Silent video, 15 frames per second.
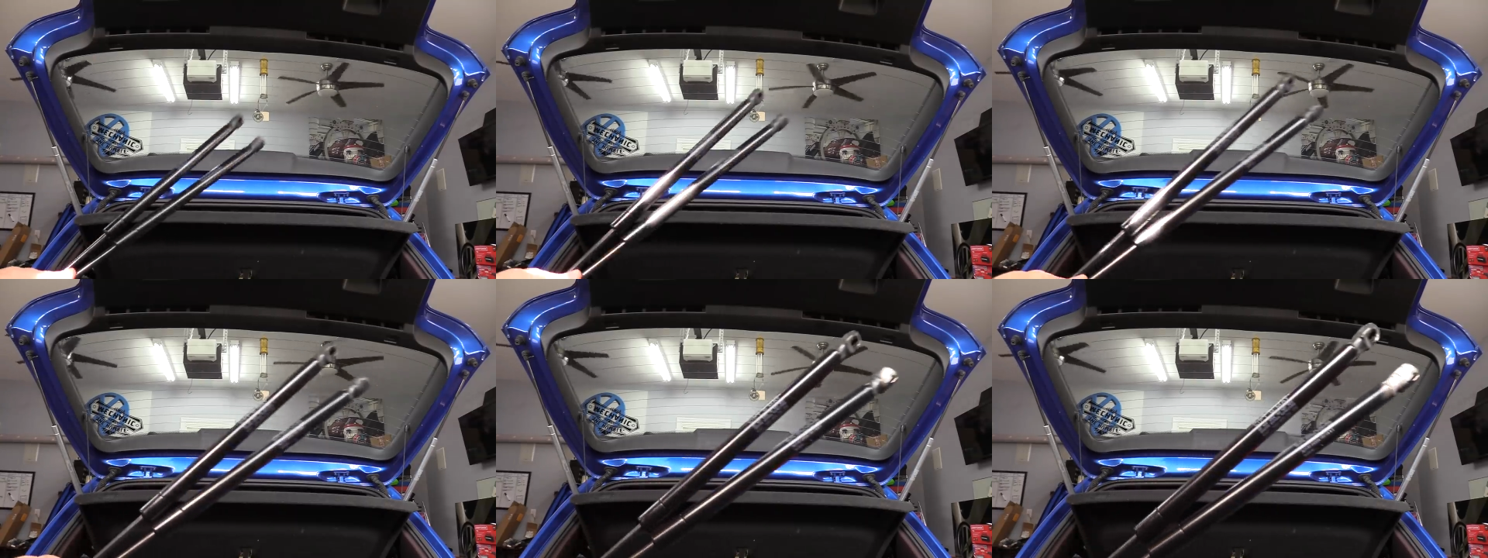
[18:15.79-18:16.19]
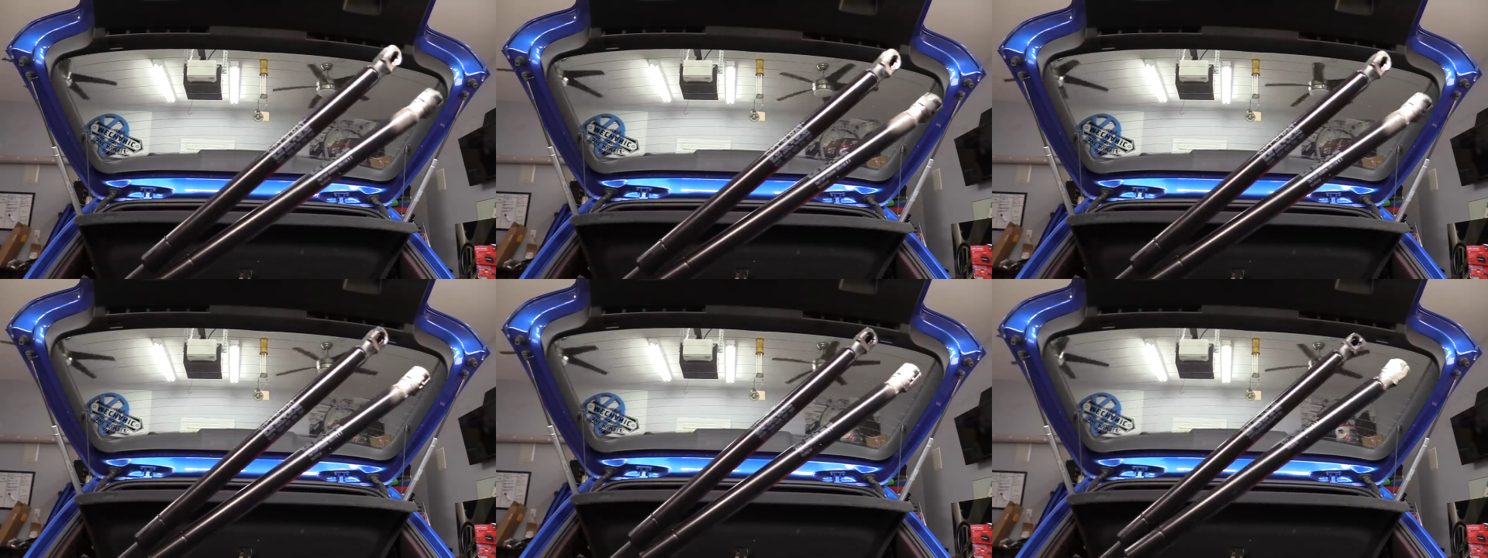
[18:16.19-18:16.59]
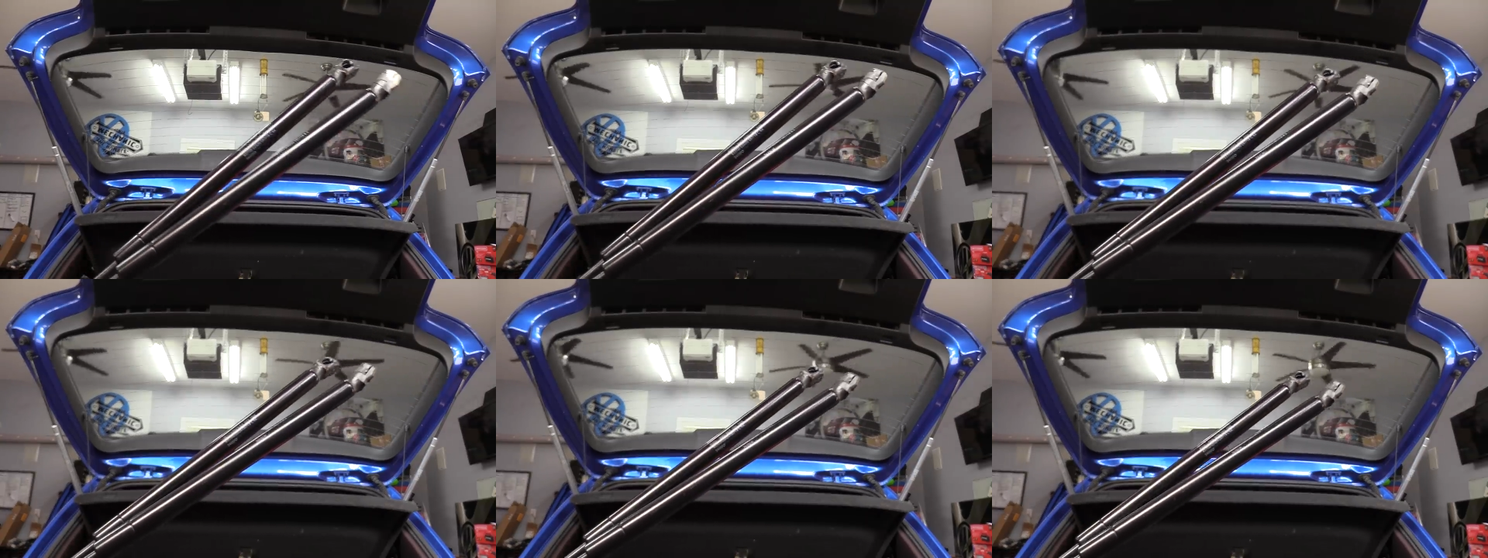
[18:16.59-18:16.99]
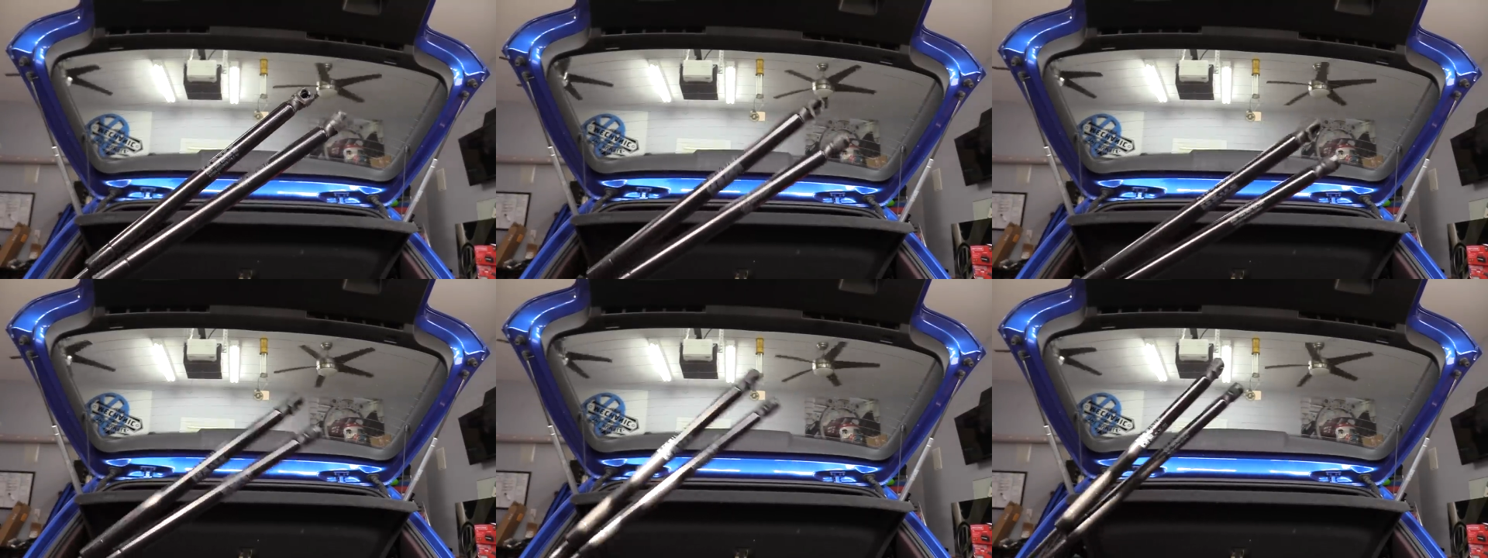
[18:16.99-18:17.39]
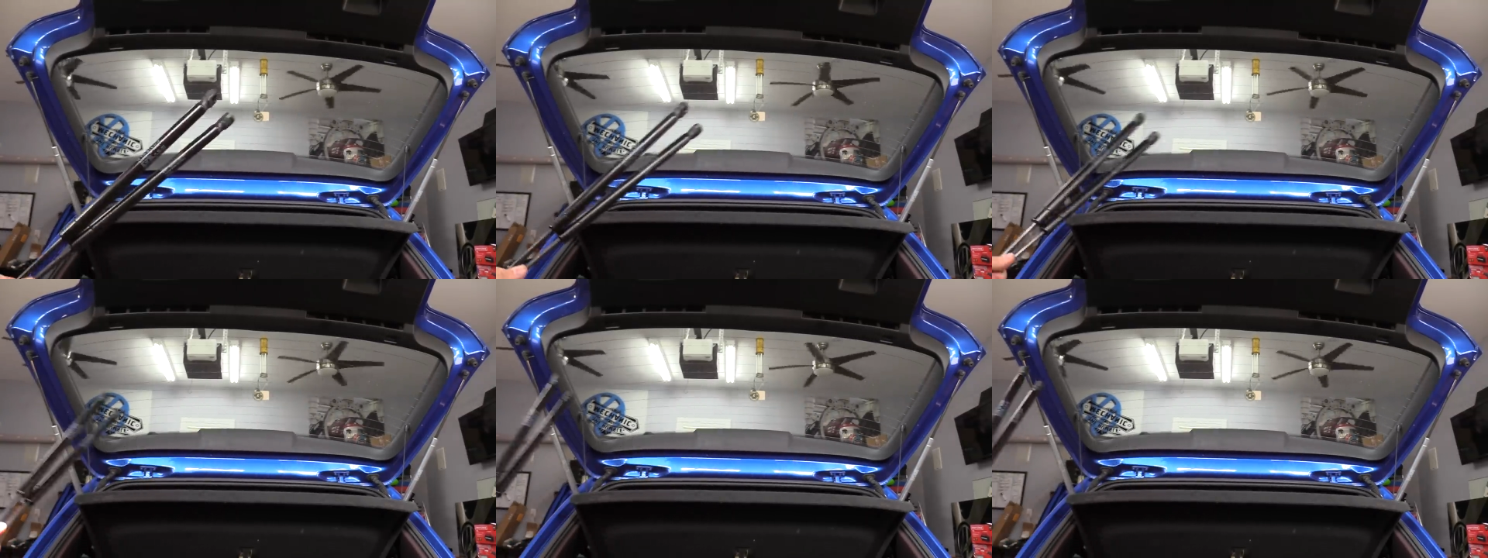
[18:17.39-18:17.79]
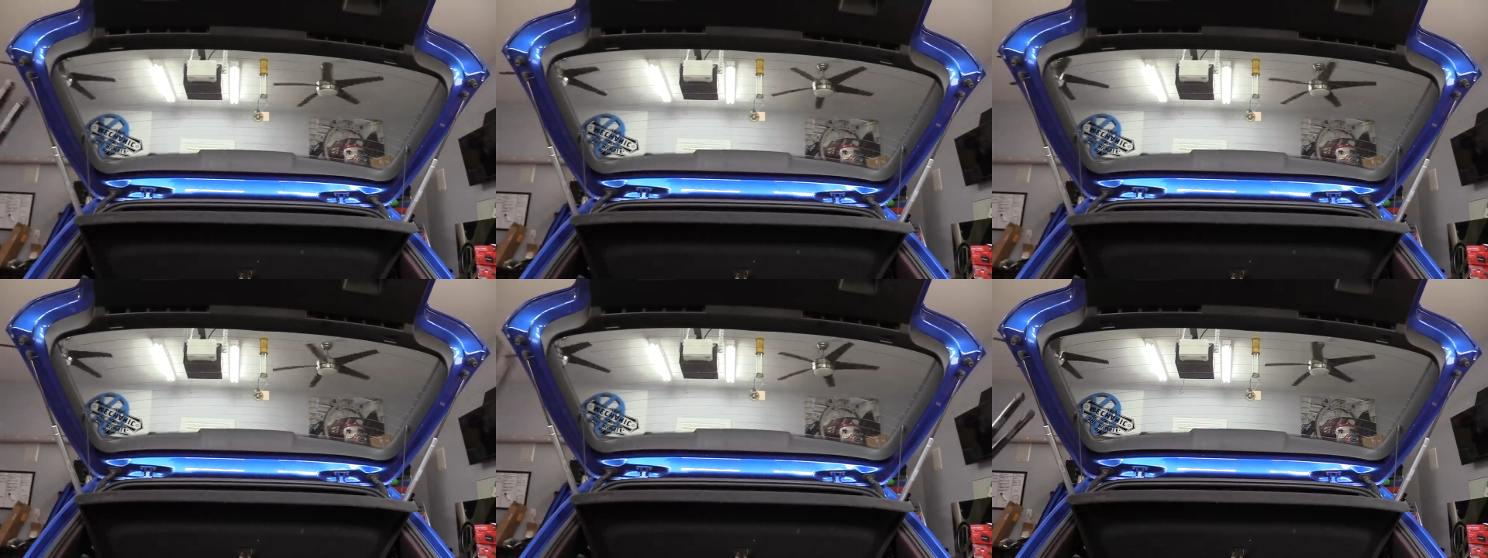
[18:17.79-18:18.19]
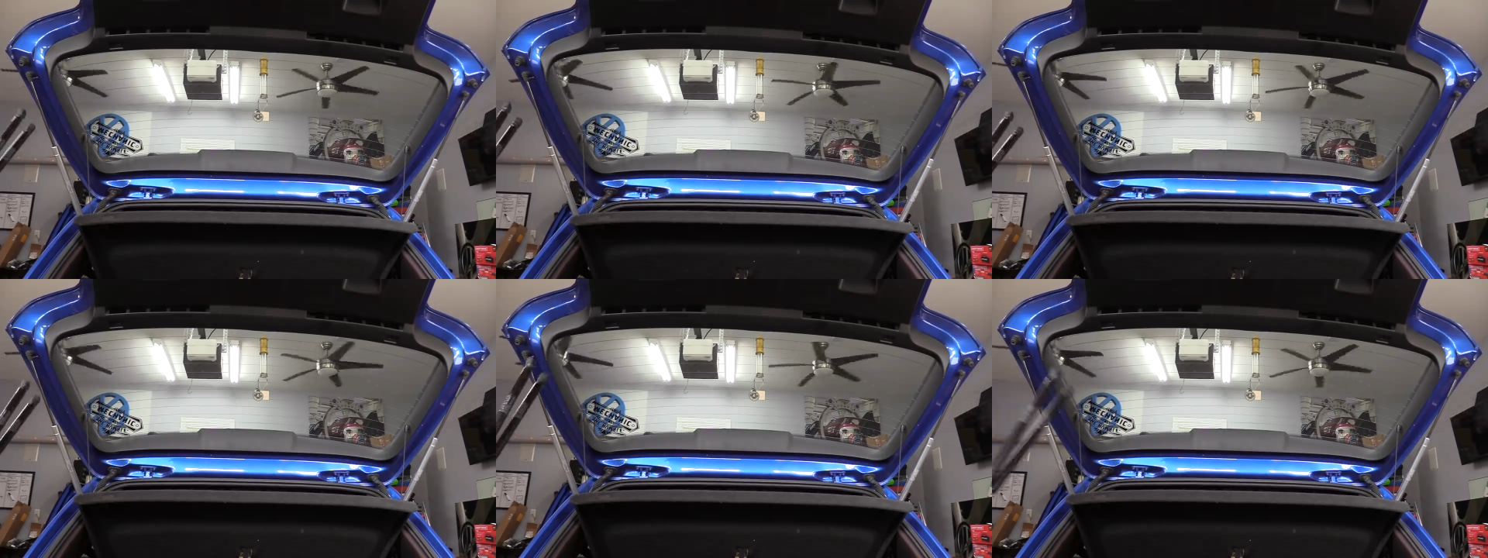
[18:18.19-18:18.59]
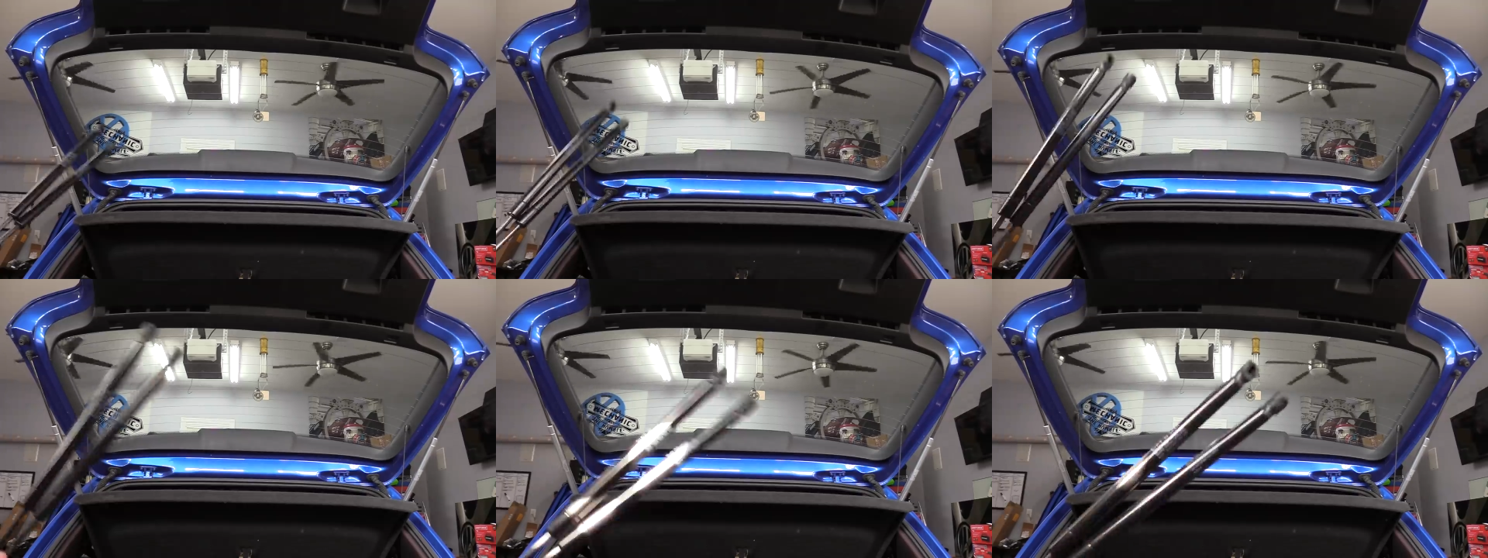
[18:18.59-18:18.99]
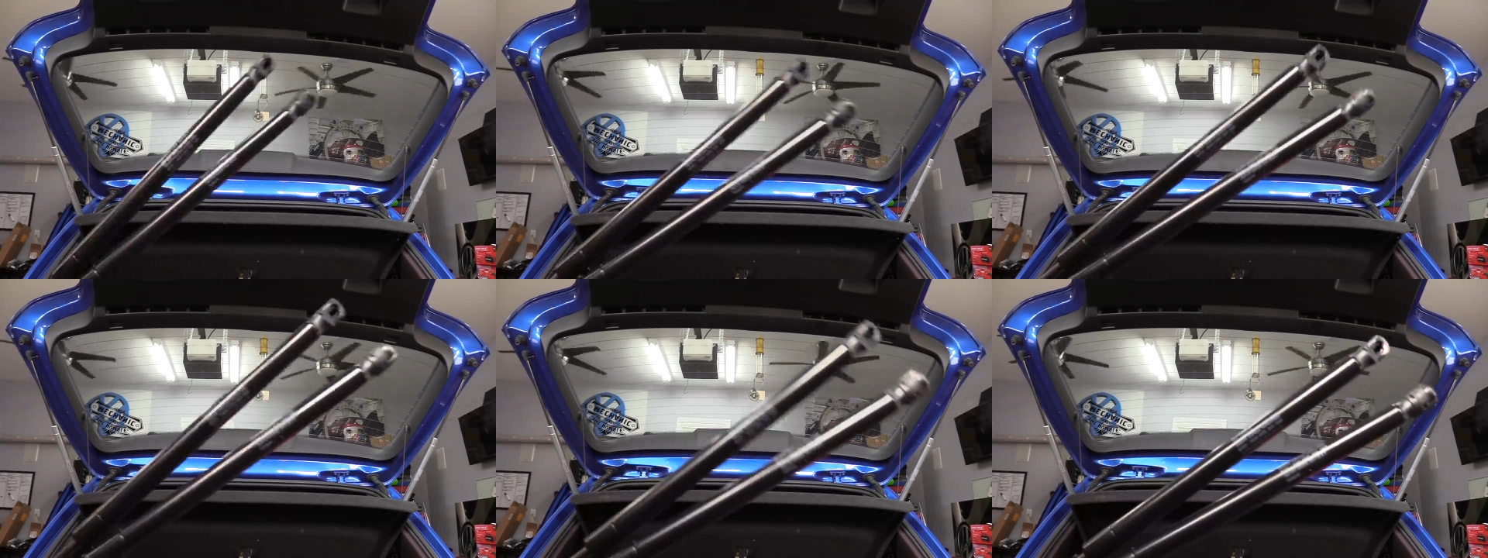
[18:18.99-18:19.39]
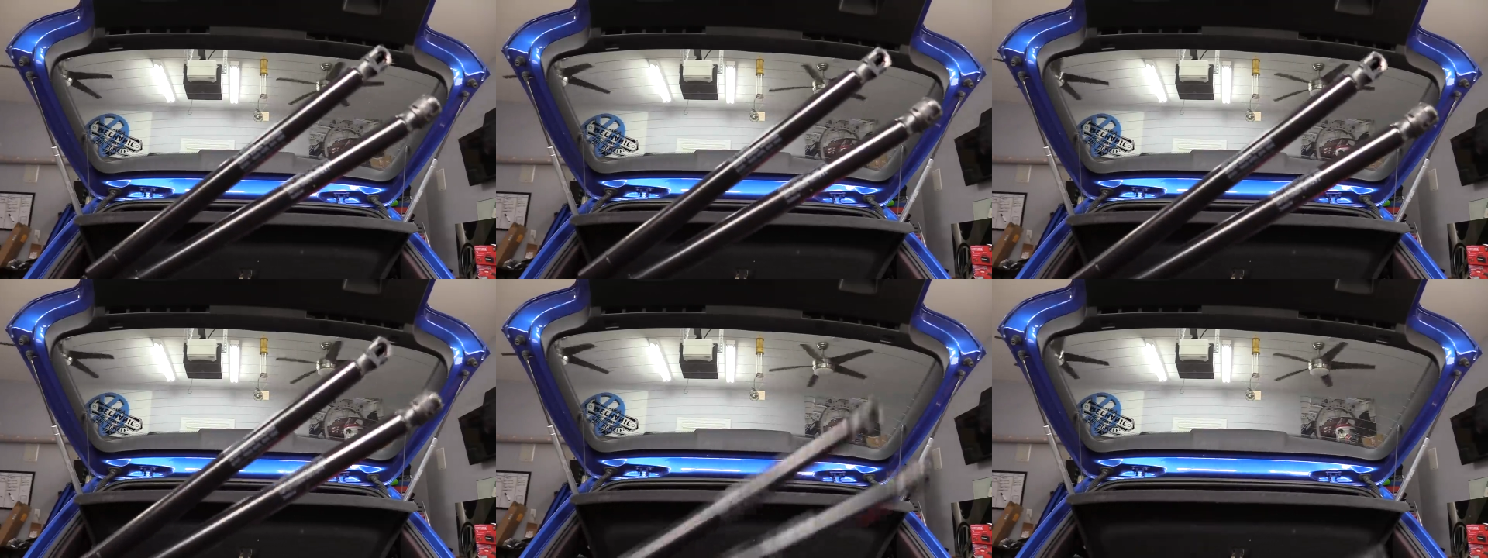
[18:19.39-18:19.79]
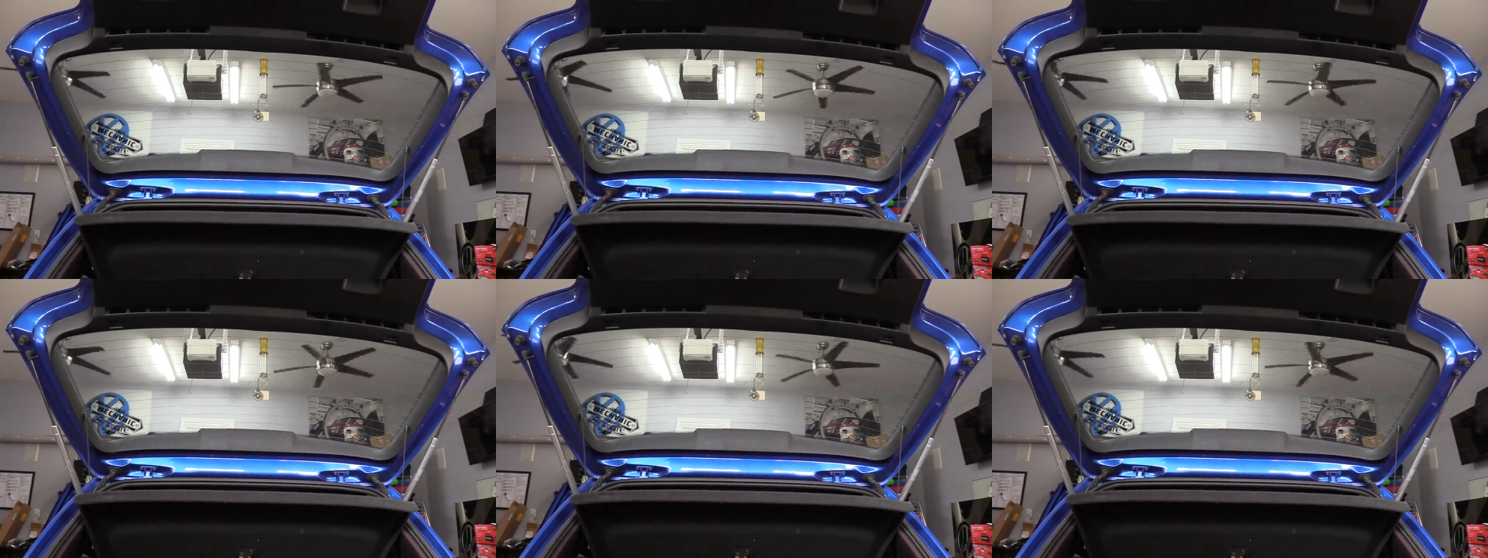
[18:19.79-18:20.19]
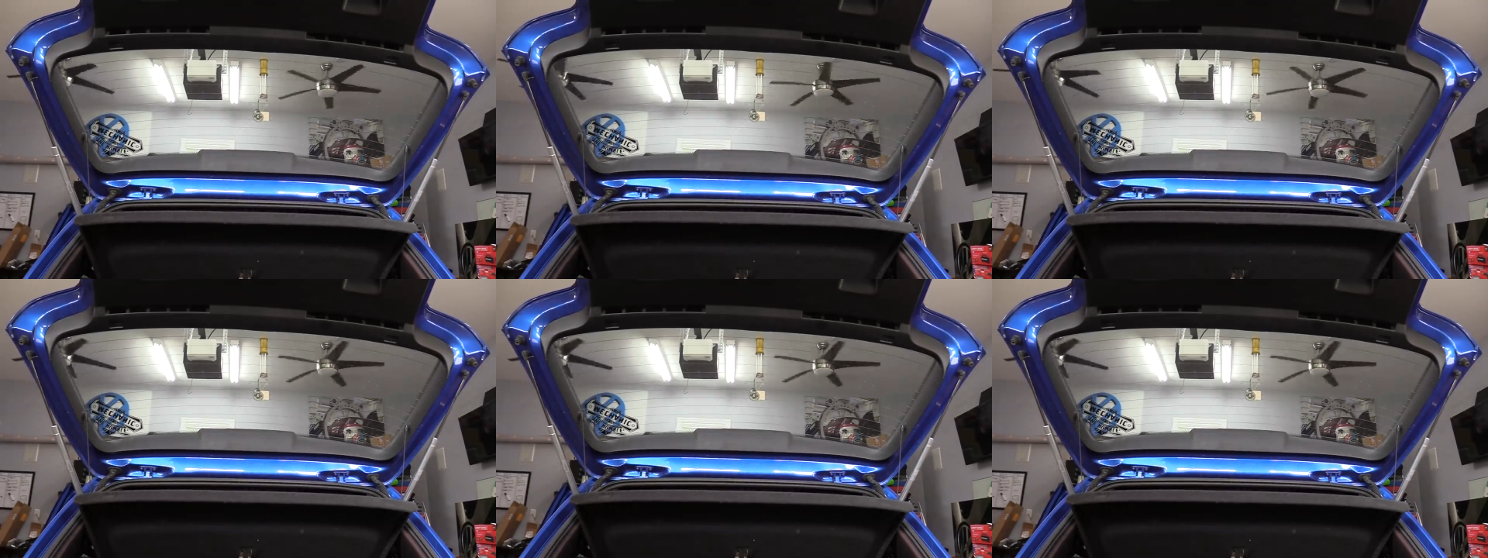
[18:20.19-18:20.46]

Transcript: No face is visible, so there are no lips to read.